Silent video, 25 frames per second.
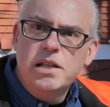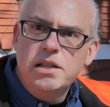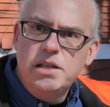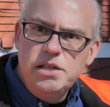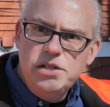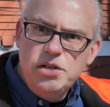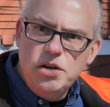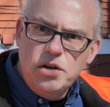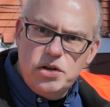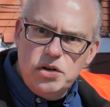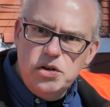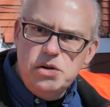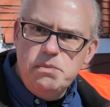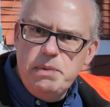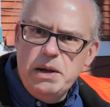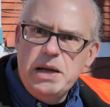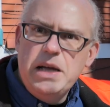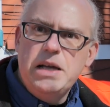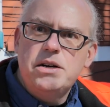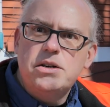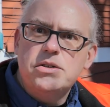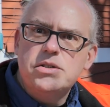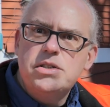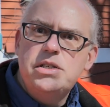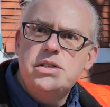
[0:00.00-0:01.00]
these are good
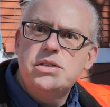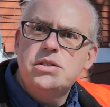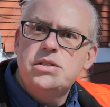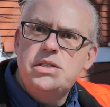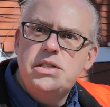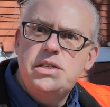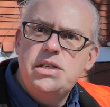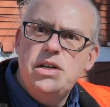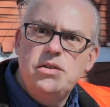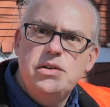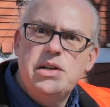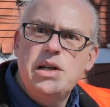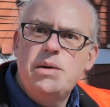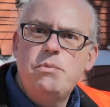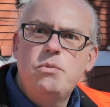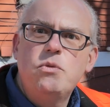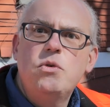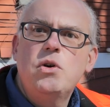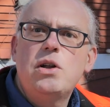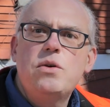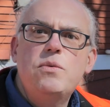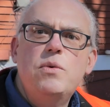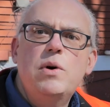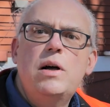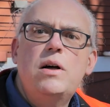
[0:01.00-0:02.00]
panels, just sealed up
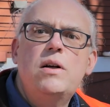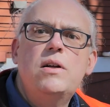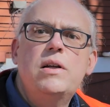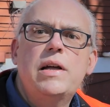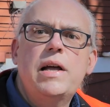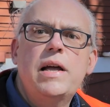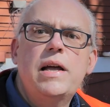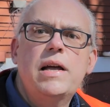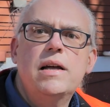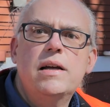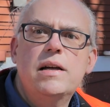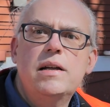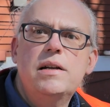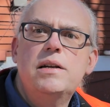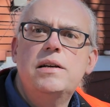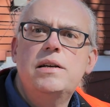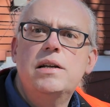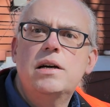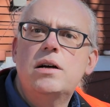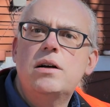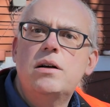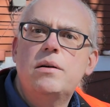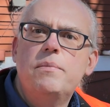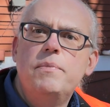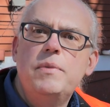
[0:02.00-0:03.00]
really well and
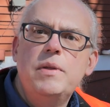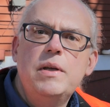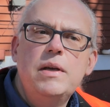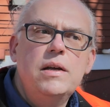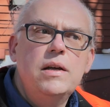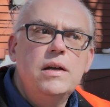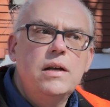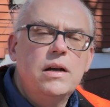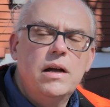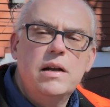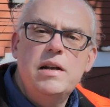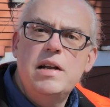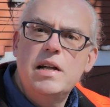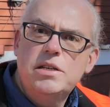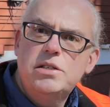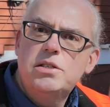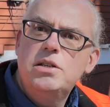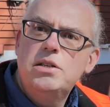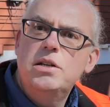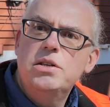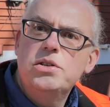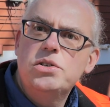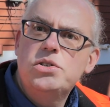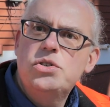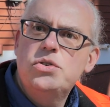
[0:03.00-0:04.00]
um, an
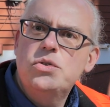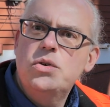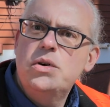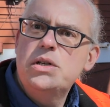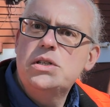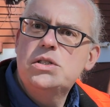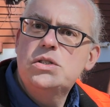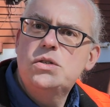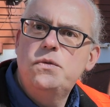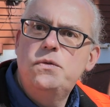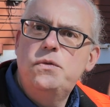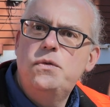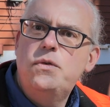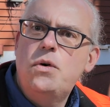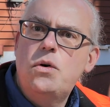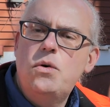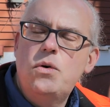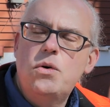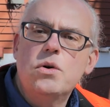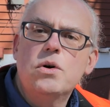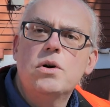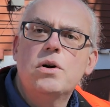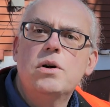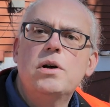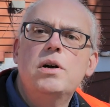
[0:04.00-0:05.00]
excellent choice
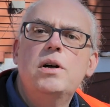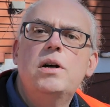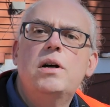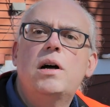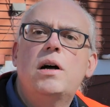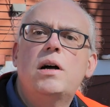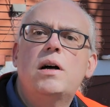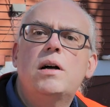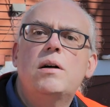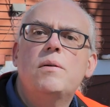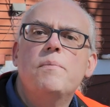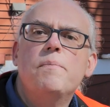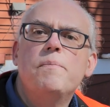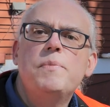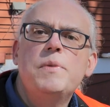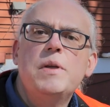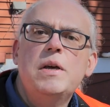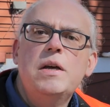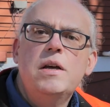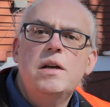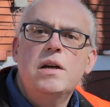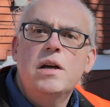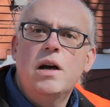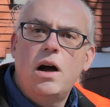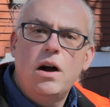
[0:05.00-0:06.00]
for um,
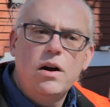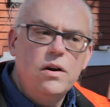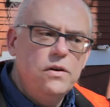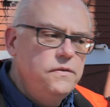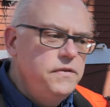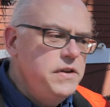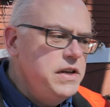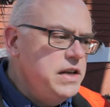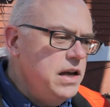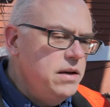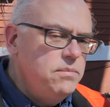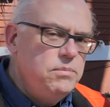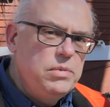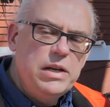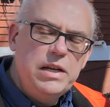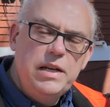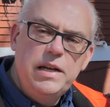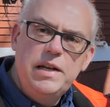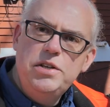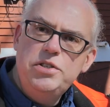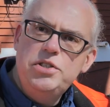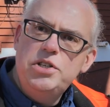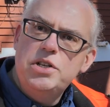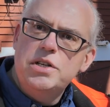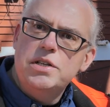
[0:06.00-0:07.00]
RV
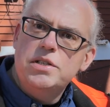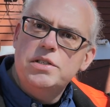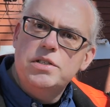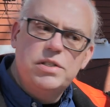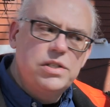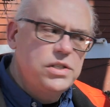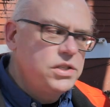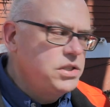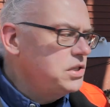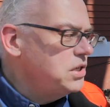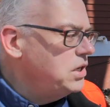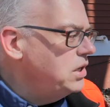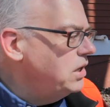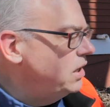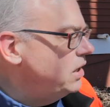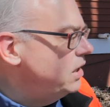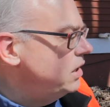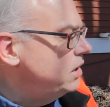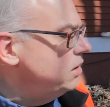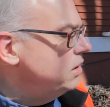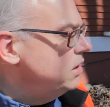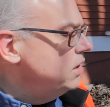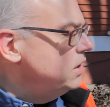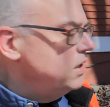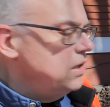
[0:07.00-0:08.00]
applications.
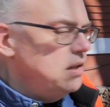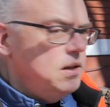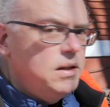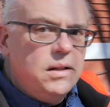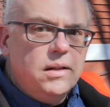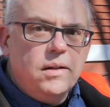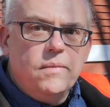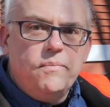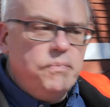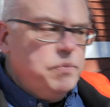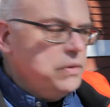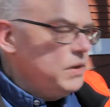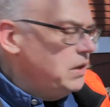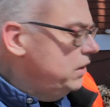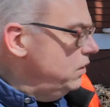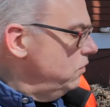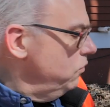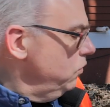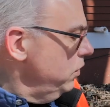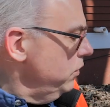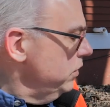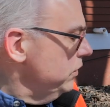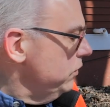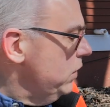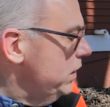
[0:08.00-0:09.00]
Uh,
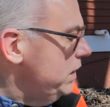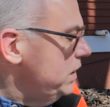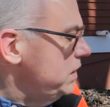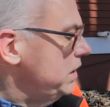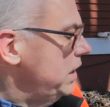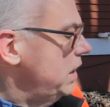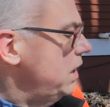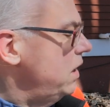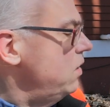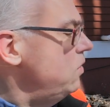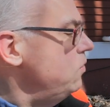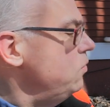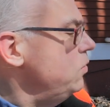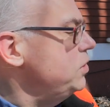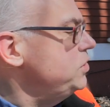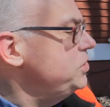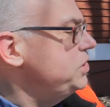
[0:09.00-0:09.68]
right now we're